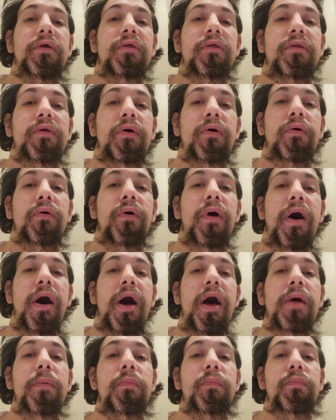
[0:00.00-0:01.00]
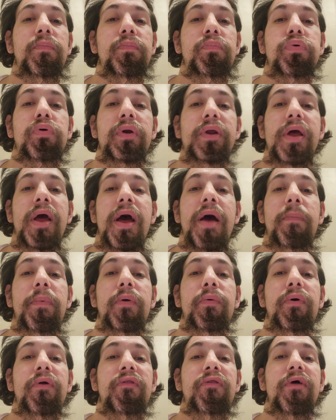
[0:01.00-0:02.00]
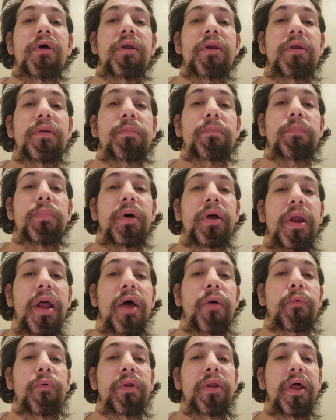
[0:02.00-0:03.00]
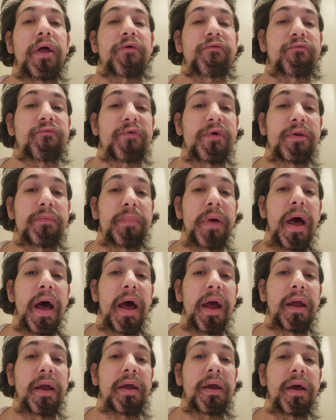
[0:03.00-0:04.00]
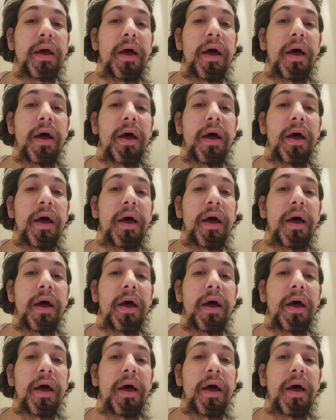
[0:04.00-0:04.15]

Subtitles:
So I'm pretty happy with it, but I would like feedback.